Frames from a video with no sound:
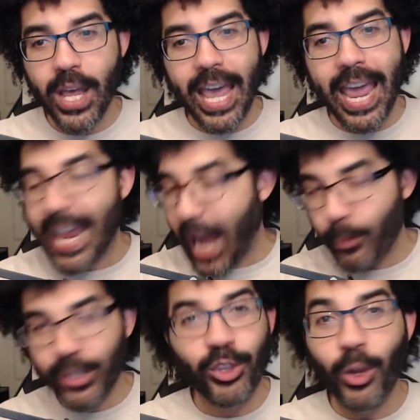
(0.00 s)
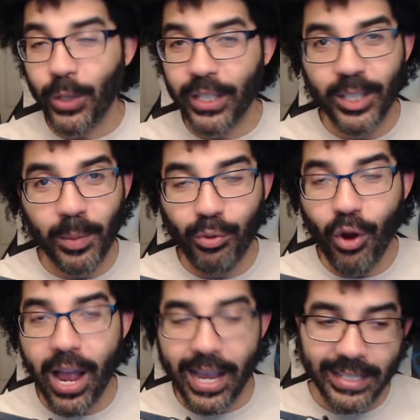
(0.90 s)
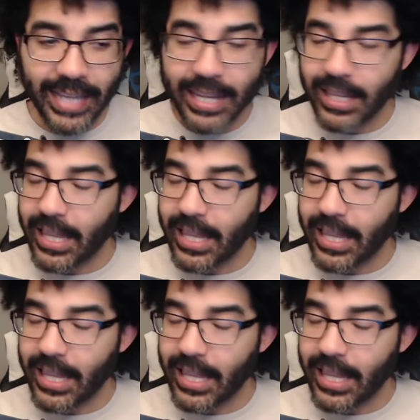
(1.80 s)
and I was thoroughly surprised. And the